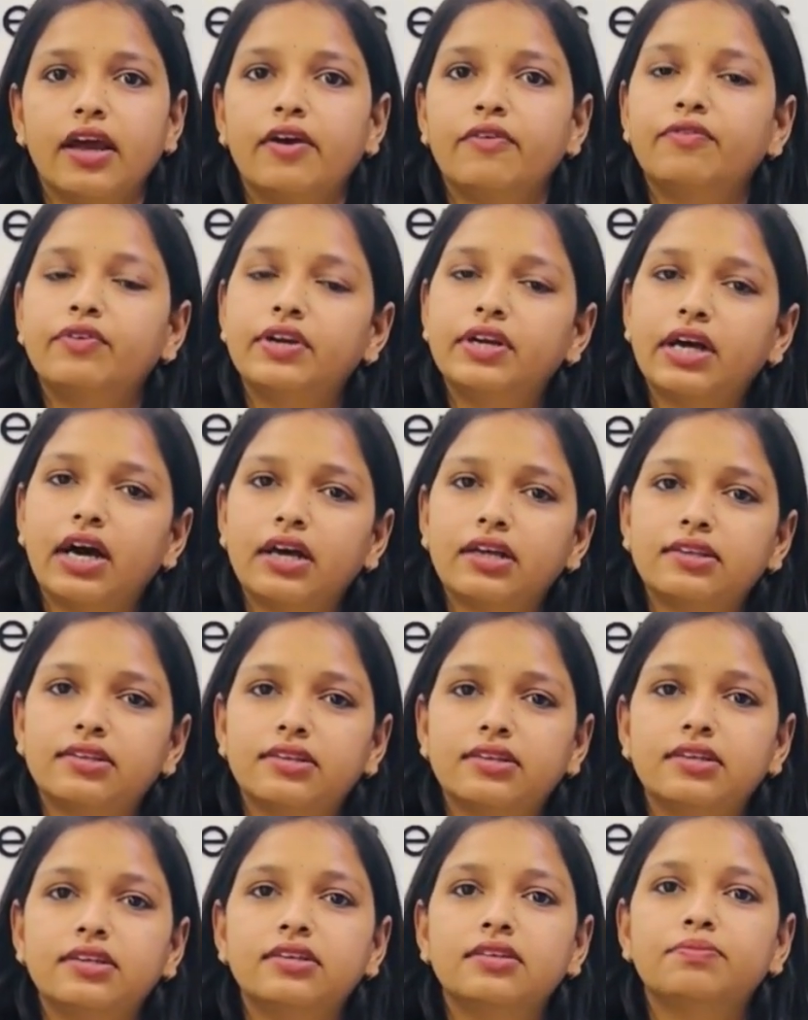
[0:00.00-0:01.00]
Every task
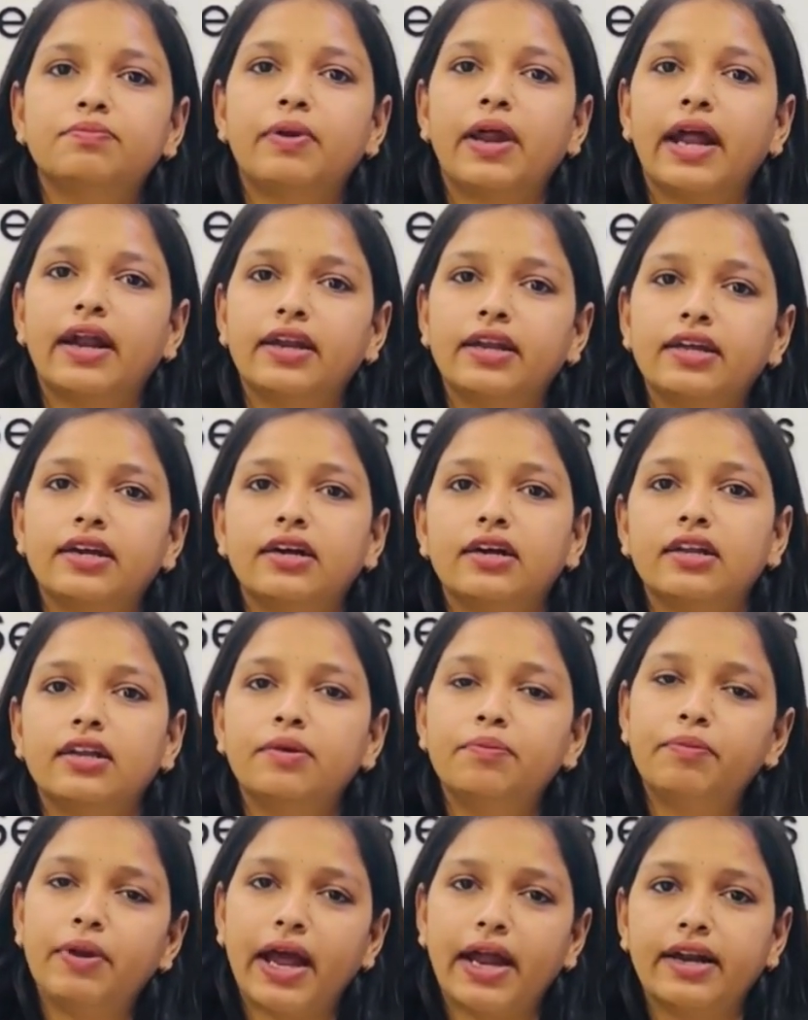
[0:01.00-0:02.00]
is
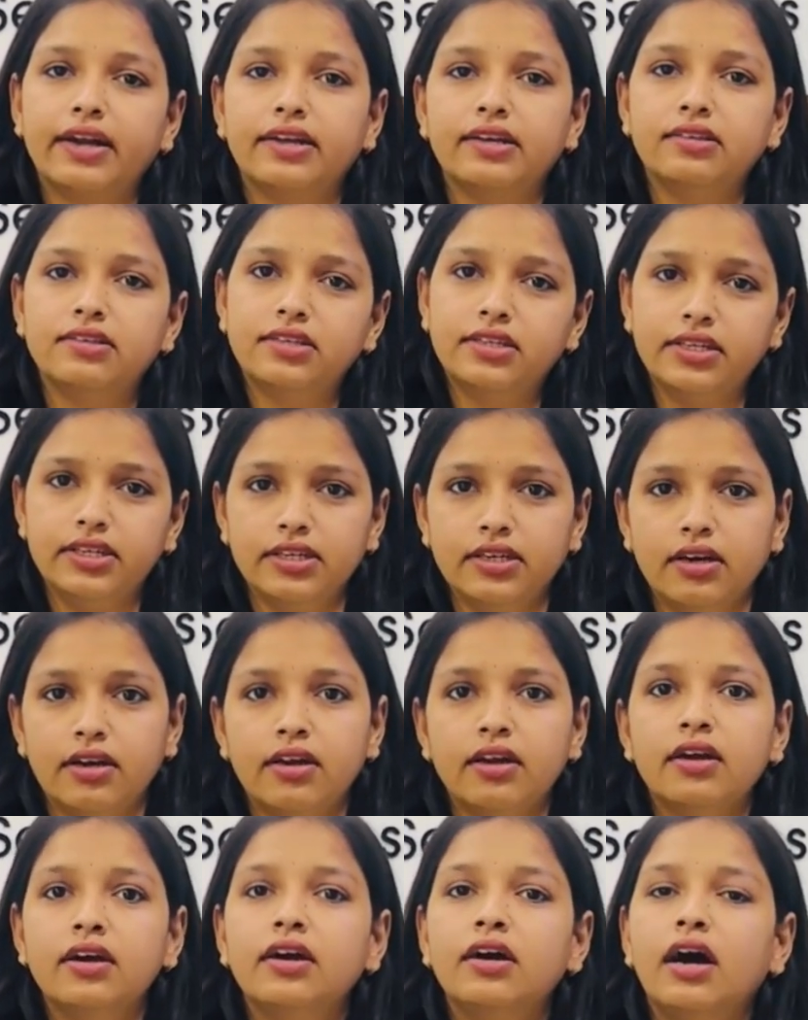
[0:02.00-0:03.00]
practically practiced here
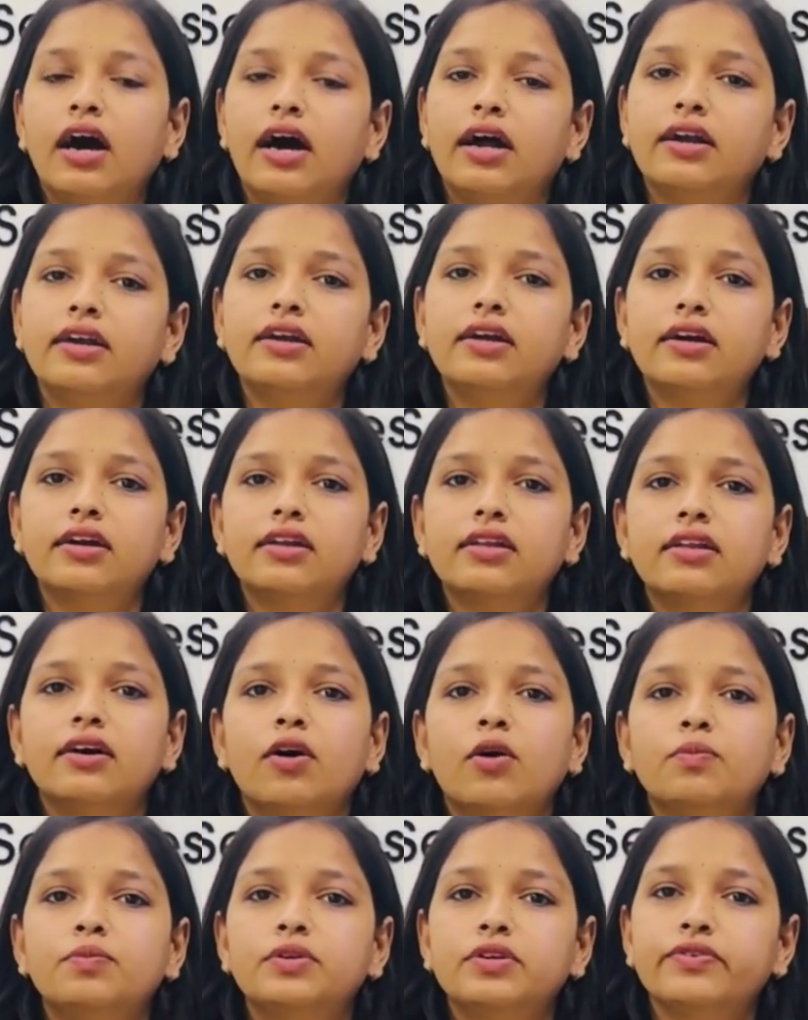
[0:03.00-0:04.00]
under the
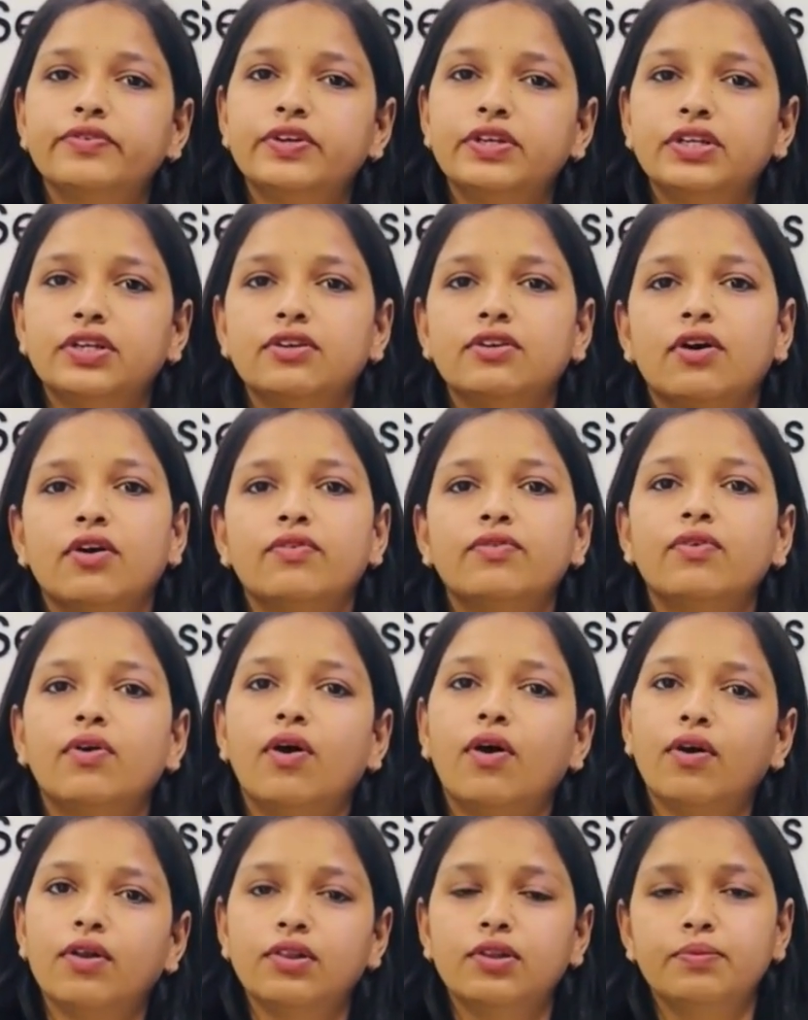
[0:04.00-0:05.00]
observation of
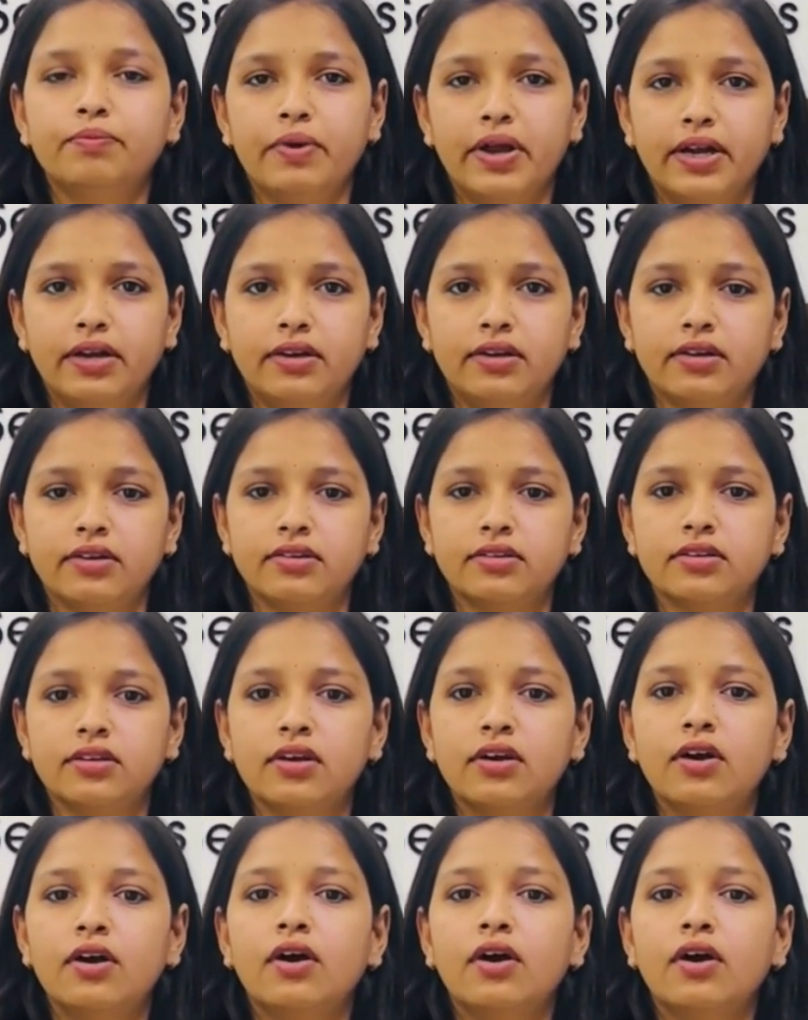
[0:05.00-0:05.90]
all the mentors.